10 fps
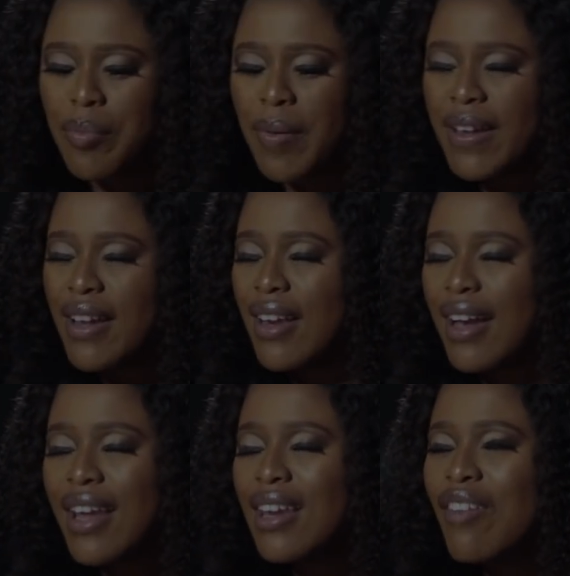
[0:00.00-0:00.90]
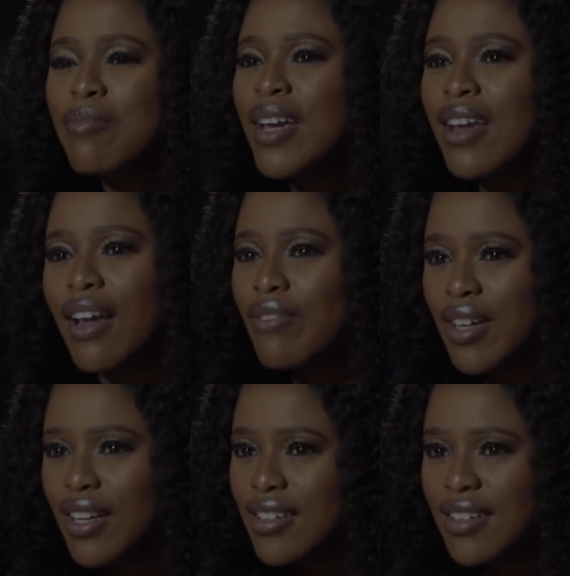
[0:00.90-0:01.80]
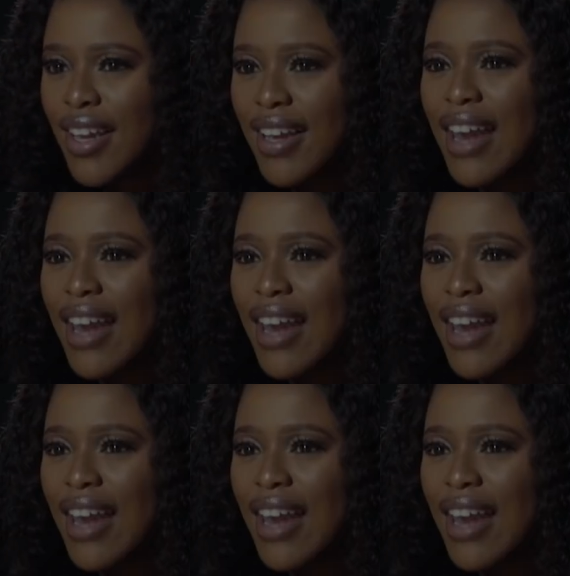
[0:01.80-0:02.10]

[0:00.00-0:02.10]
better. Like I love being a lover. Like